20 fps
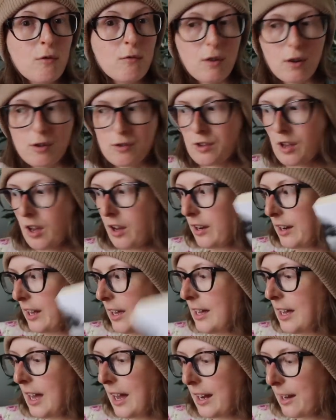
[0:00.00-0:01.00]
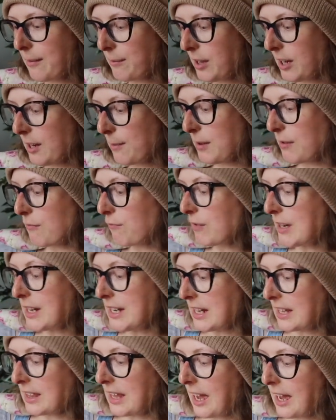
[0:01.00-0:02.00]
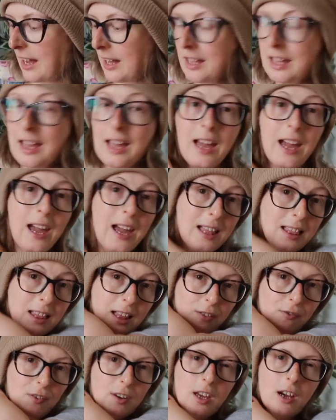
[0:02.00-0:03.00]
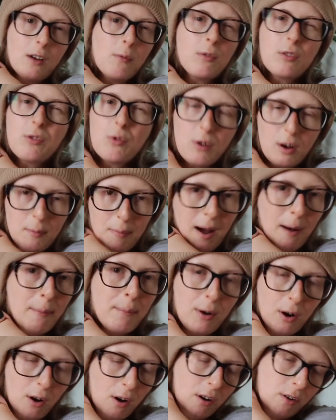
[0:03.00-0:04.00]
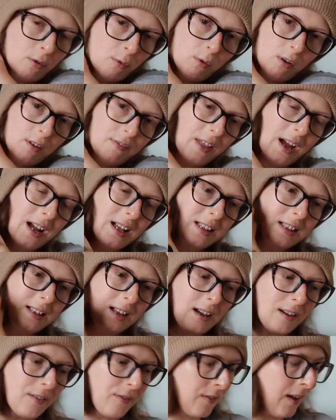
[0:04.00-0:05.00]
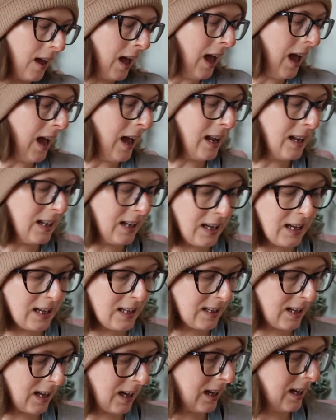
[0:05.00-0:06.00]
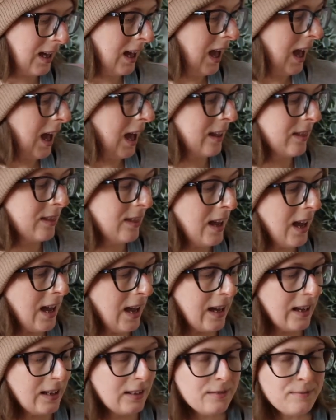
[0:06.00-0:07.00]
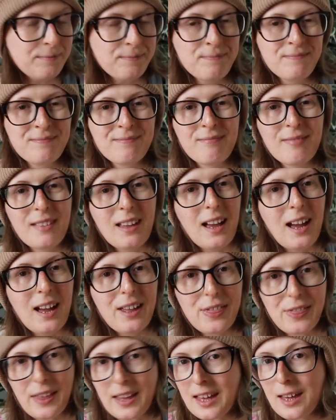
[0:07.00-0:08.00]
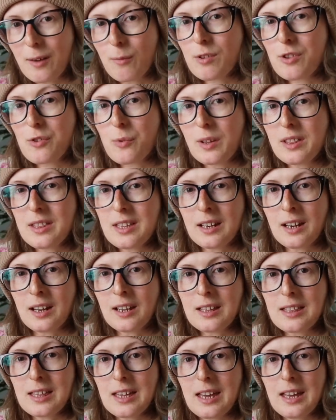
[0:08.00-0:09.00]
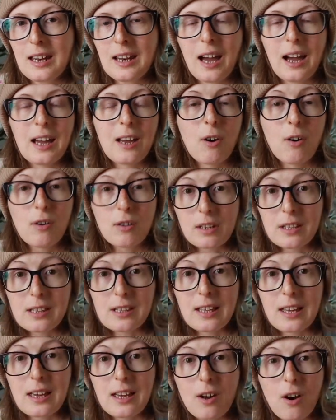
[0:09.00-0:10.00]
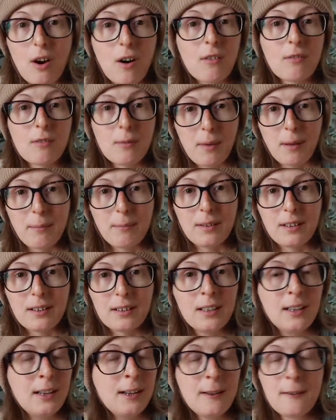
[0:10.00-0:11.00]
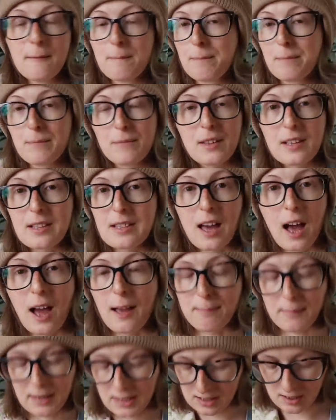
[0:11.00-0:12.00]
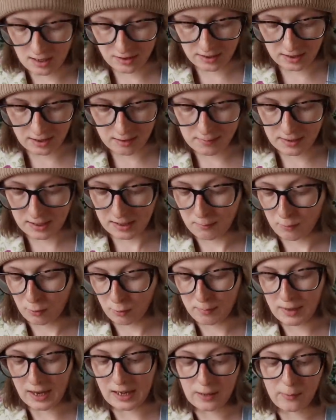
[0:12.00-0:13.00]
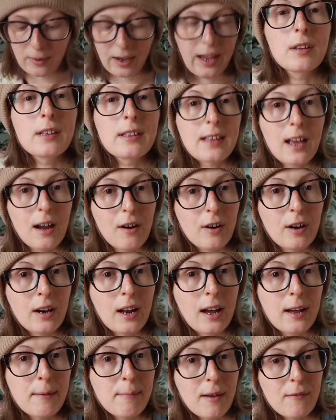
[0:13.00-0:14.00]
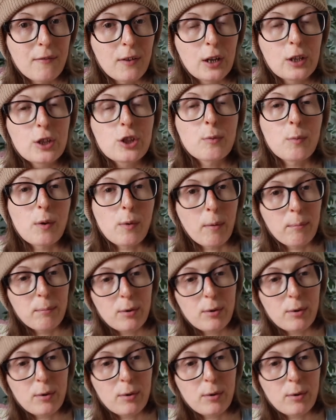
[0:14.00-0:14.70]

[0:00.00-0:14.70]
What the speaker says: Roseanna, and I'm going to be reading that in this video. We'll talk about plot and all of that stuff later. And then I think it was 2019. I honestly can't remember. Time means nothing to me anymore. But anyway, Sarah and I met for lunch and we went